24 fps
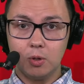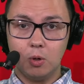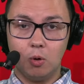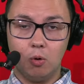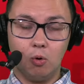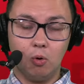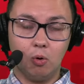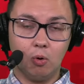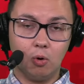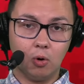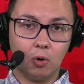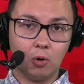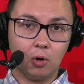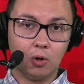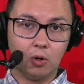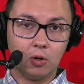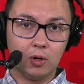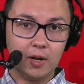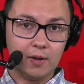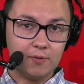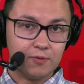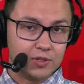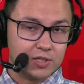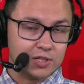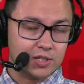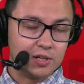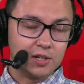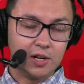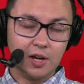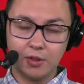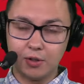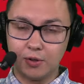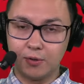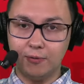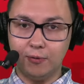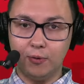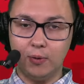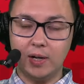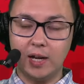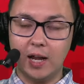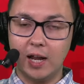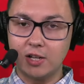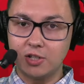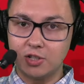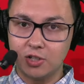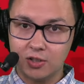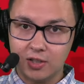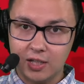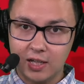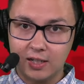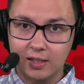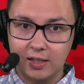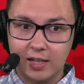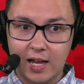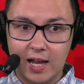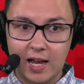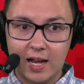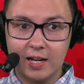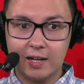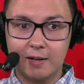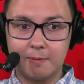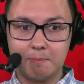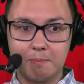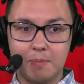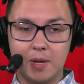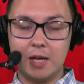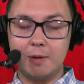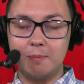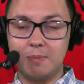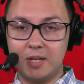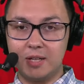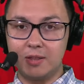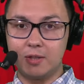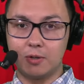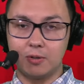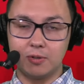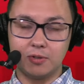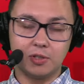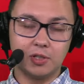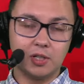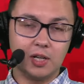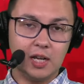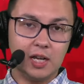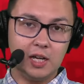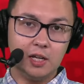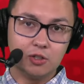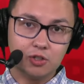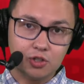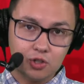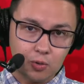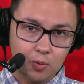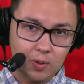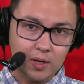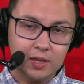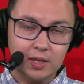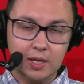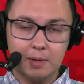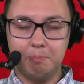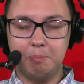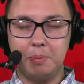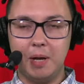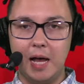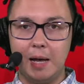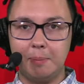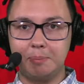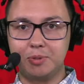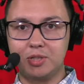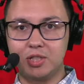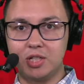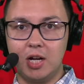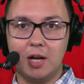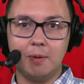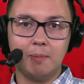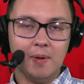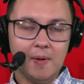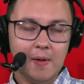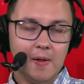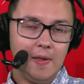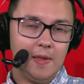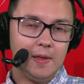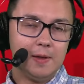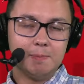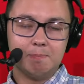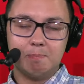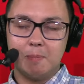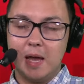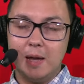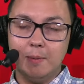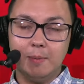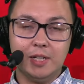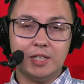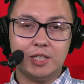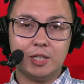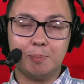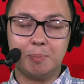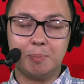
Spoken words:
or if it's another free agent they'd like, maybe there's an injury that pops up, maybe it's a